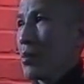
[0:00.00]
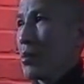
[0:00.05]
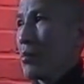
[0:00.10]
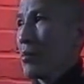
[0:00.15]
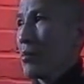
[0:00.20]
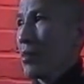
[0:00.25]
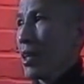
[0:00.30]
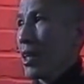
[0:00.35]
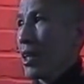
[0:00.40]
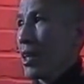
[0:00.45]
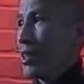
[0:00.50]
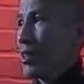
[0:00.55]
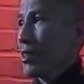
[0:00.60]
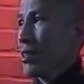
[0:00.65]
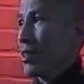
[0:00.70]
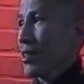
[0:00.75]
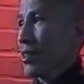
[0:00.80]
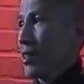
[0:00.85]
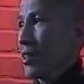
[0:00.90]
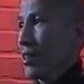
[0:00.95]

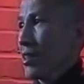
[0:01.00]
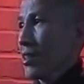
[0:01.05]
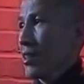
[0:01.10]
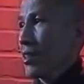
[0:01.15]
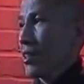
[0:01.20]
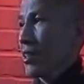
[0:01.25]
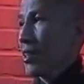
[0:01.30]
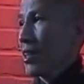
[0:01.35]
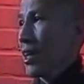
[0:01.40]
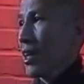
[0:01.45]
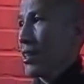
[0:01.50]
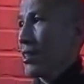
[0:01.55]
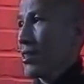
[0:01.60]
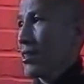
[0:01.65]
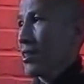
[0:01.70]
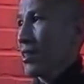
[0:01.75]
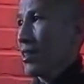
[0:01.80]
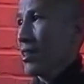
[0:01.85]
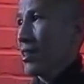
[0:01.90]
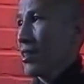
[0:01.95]
maximum 80,
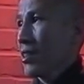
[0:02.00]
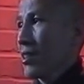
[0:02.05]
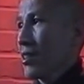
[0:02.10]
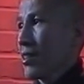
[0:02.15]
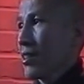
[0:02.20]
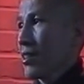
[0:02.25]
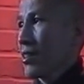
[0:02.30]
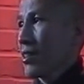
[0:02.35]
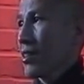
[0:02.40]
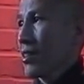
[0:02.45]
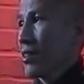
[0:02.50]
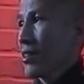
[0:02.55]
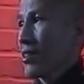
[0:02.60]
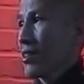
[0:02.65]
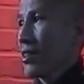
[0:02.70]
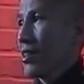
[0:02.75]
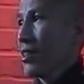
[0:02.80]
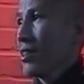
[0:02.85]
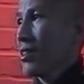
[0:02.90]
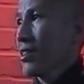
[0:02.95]
90
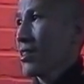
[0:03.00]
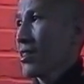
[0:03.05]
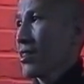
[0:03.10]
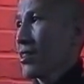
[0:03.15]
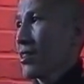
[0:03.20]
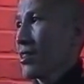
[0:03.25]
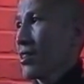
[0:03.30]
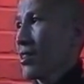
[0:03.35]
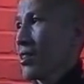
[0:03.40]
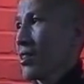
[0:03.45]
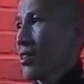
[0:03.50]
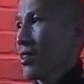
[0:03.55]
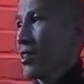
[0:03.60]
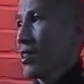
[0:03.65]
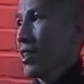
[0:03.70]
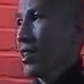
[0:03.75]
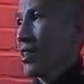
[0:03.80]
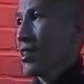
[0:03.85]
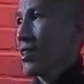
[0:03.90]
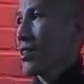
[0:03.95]
years.